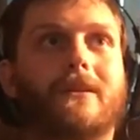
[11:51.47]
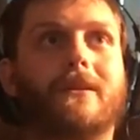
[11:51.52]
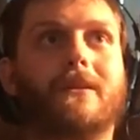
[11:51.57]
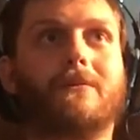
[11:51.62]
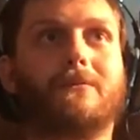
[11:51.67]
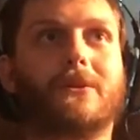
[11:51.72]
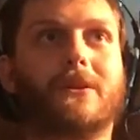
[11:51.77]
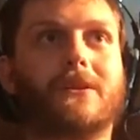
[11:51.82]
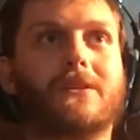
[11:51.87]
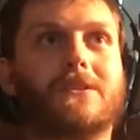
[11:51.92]

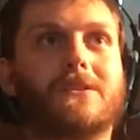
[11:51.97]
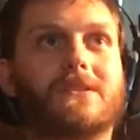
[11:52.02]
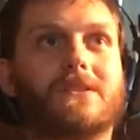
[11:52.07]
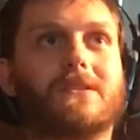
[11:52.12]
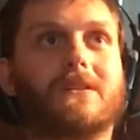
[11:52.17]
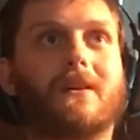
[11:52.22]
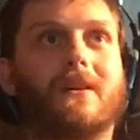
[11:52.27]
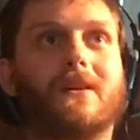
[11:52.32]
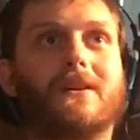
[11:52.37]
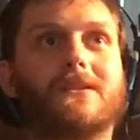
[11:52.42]
Because,
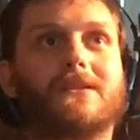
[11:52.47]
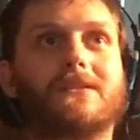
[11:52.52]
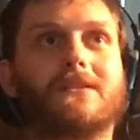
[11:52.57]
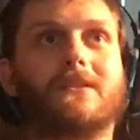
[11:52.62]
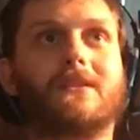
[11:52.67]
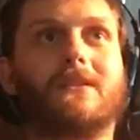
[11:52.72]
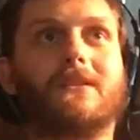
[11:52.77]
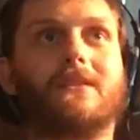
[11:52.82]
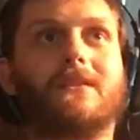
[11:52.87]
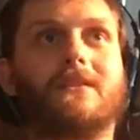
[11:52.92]
honestly,
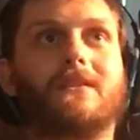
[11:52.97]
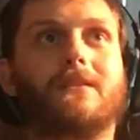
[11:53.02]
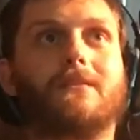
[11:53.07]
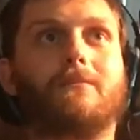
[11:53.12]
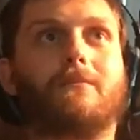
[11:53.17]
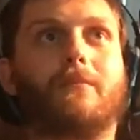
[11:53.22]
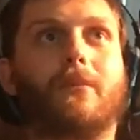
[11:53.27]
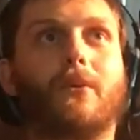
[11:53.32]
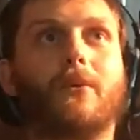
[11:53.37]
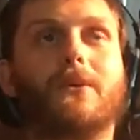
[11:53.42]
the
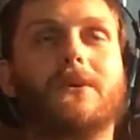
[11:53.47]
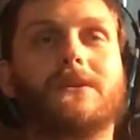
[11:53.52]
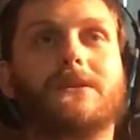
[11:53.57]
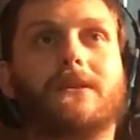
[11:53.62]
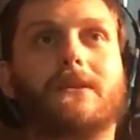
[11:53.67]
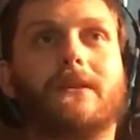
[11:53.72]
boys and